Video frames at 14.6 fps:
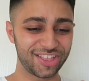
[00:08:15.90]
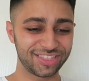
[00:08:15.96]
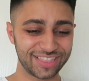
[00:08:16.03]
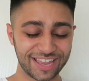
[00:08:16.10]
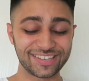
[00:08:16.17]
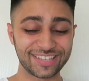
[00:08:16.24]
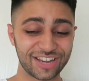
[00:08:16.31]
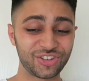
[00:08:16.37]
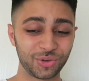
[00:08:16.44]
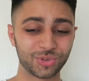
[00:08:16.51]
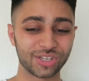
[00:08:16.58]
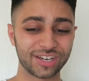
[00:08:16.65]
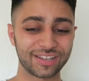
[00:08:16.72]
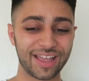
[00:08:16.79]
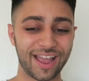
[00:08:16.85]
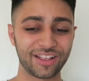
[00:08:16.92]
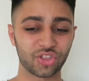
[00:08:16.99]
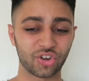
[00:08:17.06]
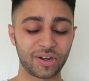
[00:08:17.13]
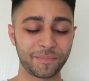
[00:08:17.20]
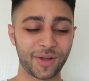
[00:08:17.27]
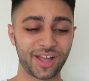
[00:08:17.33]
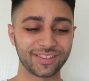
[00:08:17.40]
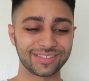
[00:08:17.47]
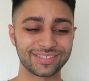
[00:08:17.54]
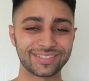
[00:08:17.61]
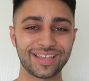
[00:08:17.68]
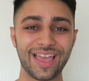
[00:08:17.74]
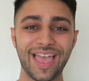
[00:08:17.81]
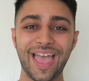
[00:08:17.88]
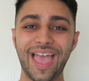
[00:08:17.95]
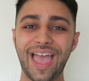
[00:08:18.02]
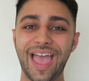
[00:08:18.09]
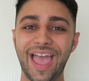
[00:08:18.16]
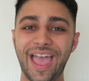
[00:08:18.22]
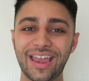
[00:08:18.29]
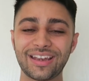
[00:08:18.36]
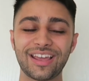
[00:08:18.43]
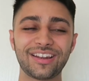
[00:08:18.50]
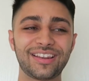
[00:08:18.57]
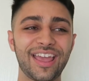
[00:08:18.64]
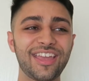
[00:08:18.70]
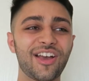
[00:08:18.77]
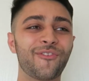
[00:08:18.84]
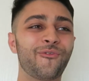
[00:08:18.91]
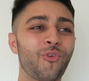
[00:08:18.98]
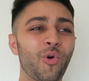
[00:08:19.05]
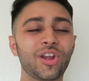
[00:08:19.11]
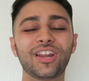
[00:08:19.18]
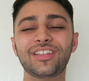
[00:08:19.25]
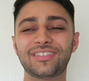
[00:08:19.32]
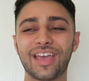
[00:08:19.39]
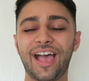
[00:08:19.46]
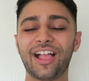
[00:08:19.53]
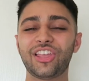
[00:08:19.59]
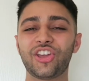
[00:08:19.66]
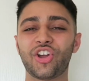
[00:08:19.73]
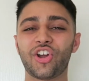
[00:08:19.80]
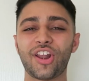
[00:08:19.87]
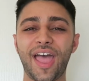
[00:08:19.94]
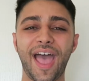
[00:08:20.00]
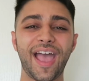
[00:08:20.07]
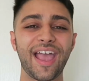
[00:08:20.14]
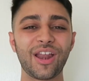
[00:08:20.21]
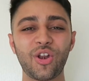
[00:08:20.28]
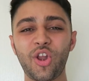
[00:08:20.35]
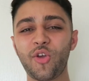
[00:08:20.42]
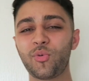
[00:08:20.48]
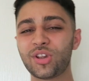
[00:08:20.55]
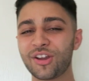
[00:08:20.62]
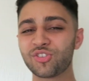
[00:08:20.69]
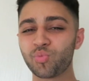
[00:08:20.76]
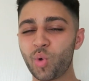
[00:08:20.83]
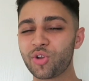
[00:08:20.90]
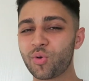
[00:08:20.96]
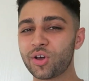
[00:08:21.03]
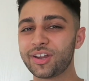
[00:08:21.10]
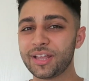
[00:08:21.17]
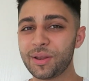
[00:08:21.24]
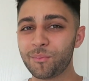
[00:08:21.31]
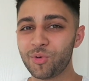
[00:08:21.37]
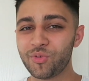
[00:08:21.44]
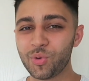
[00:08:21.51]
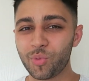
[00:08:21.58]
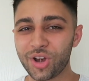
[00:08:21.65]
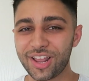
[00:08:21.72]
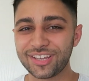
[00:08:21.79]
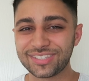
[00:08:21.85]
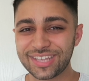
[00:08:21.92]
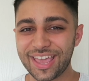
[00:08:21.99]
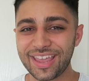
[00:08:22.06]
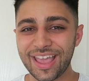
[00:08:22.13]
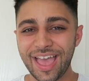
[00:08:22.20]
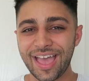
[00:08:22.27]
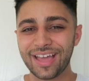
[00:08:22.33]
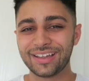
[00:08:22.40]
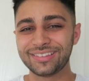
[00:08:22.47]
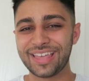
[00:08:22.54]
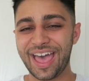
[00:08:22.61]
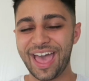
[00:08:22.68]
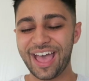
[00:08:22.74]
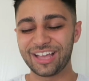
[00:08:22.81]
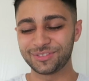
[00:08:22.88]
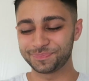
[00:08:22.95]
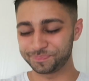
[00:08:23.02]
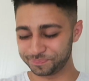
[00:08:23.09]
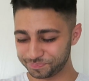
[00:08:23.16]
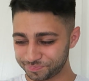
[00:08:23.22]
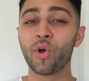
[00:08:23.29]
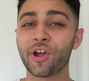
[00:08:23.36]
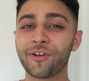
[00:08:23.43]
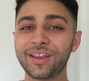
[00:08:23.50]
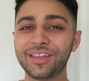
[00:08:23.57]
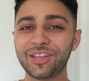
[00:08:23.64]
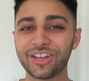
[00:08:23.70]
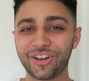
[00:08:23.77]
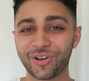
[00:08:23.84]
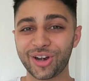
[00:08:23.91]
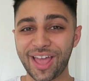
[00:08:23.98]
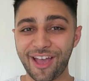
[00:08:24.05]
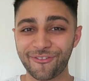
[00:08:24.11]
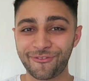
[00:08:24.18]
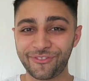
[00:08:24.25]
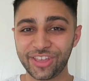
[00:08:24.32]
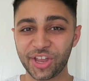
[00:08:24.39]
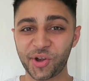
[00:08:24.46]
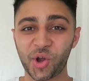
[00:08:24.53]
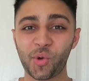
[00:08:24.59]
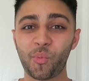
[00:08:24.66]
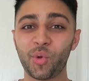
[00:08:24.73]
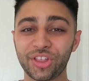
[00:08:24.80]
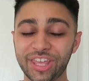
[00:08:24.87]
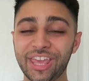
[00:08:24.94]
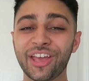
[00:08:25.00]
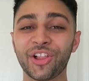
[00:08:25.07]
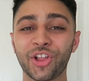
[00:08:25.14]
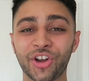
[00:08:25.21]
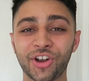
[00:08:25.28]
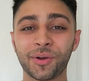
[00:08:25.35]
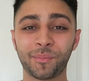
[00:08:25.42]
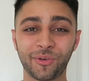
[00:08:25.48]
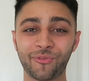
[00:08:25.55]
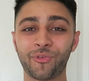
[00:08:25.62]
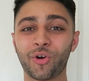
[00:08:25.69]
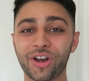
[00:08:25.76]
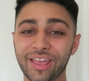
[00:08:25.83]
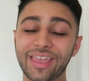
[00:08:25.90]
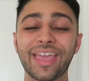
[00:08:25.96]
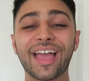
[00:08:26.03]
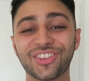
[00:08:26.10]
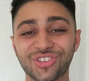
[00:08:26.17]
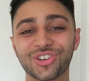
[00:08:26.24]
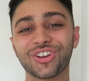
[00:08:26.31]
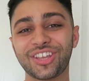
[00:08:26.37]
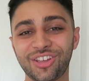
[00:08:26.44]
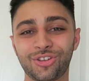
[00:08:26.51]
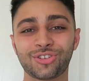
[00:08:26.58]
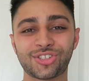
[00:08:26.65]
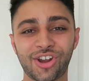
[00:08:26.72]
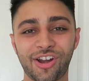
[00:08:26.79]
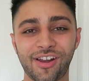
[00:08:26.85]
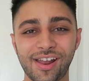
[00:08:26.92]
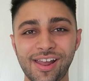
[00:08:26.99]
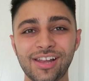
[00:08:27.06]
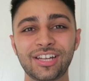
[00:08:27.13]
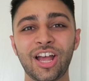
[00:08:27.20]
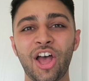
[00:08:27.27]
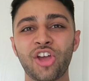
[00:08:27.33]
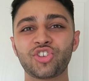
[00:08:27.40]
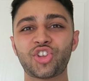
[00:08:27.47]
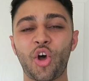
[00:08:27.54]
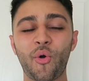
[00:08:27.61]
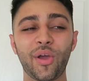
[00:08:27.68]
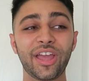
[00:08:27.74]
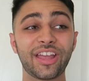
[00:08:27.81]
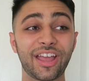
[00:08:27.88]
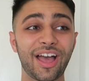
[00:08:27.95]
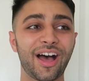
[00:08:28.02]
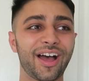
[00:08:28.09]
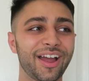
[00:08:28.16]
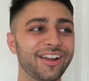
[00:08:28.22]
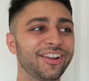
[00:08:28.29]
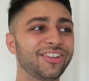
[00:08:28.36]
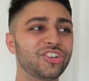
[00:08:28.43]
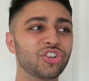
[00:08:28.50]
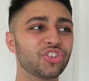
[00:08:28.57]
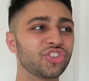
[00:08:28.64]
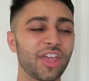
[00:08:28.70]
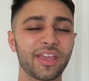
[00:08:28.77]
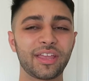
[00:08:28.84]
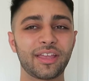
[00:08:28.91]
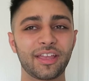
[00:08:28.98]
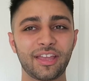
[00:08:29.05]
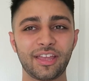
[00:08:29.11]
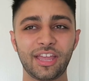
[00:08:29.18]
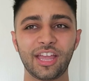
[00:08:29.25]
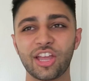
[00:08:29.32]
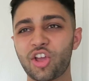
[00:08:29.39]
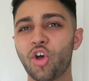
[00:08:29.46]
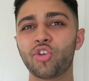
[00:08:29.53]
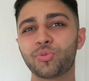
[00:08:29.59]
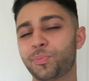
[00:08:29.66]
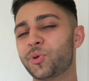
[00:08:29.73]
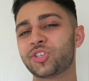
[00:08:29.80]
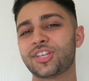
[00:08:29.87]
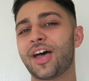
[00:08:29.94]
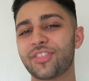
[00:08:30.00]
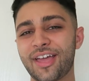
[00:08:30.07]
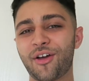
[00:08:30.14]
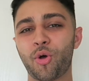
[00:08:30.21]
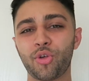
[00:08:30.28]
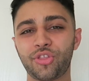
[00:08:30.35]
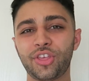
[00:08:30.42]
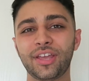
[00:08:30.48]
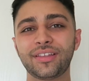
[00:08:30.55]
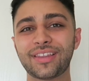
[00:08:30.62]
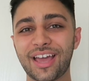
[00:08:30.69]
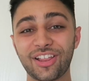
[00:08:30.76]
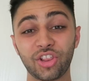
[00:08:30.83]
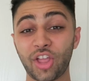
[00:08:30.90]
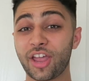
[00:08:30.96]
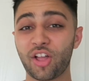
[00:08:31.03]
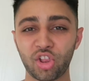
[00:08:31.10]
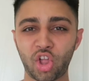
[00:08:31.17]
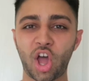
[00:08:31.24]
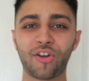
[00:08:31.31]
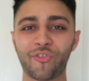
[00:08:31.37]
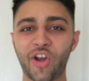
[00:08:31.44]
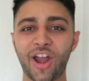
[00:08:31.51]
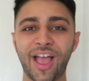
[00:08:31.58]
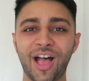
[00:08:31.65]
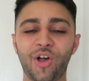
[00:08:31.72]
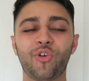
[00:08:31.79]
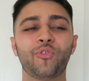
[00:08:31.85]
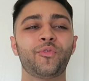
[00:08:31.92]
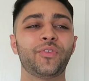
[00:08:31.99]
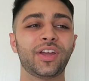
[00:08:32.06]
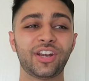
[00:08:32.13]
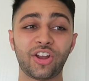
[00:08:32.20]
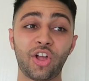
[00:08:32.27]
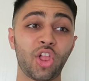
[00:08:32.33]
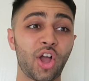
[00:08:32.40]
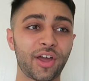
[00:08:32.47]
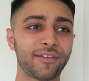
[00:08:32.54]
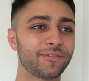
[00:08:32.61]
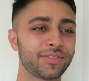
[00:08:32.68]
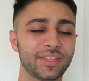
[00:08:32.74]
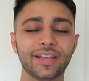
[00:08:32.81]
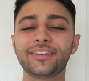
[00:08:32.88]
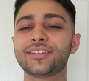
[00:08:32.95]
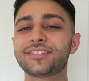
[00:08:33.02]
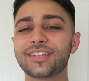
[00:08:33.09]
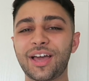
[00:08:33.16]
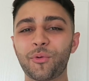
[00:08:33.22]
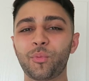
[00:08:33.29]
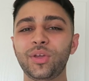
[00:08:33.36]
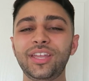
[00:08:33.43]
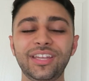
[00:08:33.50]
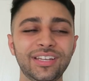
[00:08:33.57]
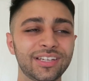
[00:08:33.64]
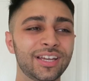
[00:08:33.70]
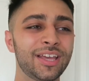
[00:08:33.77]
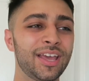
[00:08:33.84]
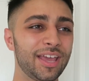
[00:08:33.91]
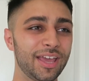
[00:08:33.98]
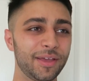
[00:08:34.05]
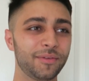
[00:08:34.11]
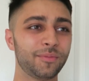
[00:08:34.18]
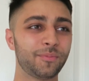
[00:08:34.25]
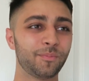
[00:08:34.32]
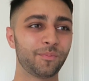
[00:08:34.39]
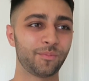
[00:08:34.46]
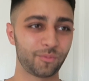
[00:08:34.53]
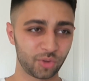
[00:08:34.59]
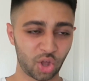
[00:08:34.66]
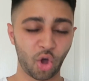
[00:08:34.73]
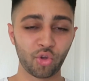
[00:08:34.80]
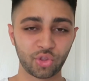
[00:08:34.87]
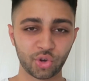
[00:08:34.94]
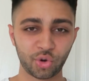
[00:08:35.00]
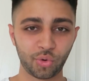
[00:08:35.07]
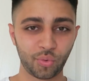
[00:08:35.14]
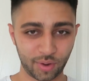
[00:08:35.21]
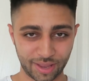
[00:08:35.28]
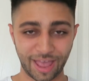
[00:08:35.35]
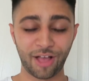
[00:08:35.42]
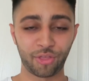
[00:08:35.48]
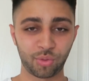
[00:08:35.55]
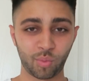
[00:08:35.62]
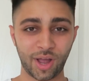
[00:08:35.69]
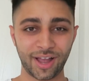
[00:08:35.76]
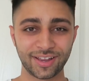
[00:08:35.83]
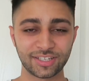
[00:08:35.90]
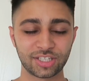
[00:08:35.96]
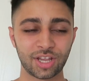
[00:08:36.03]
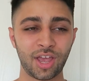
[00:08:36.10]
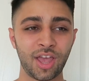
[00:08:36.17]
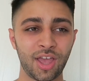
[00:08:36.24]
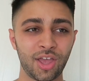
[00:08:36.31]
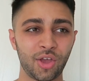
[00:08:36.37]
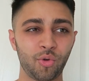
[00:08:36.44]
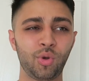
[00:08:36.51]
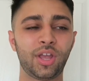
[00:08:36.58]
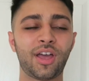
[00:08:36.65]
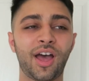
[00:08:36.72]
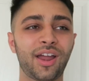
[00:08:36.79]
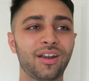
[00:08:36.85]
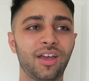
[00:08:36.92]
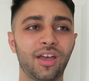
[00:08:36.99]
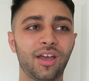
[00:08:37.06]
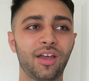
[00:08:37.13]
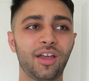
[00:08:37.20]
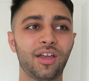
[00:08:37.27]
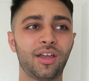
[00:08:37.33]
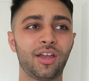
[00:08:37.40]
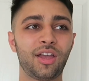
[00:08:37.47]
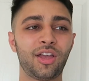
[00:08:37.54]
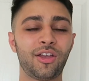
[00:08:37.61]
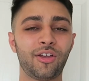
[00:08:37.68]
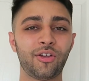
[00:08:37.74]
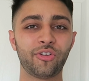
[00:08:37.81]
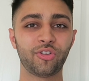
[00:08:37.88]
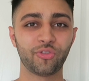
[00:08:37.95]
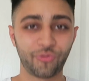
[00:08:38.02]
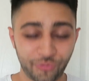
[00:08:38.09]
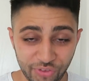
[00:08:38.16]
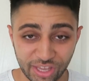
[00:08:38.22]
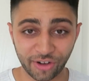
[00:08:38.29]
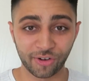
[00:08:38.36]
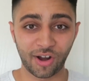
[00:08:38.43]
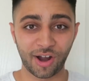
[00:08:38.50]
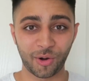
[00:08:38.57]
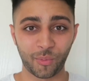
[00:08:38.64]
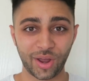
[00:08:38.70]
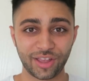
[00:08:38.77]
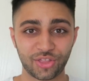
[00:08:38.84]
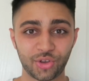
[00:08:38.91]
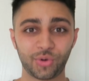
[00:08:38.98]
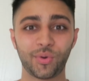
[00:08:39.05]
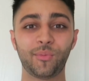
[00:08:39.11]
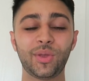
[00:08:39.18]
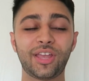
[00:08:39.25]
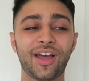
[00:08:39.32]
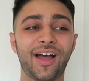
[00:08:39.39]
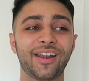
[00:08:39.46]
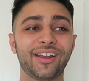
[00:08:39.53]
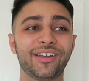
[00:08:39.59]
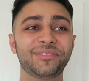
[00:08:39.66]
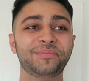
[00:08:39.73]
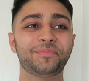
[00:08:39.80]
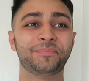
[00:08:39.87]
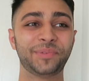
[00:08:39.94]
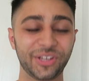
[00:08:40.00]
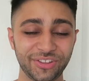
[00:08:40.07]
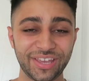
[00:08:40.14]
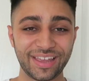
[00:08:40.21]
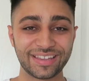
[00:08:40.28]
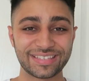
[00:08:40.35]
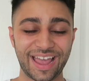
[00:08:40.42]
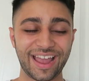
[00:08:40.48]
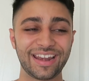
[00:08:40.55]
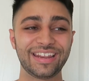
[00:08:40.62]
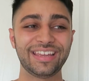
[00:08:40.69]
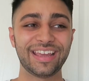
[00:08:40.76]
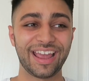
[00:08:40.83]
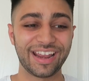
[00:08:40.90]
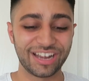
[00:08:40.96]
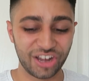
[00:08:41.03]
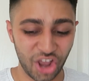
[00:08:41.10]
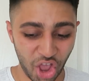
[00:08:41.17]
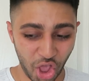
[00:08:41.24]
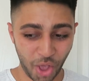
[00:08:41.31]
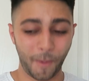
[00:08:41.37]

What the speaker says: they said she was gonna die in 3 months, and they avoided telling her that. And there's one quote in the movie where they say that worry or that fear will kill her before the cancer kills her. So it kind of just like, it puts out that whole thing that like a lot of our health and a lot of things that we go through health-wise, we kind of fear our way through it. We kind of build anxiety and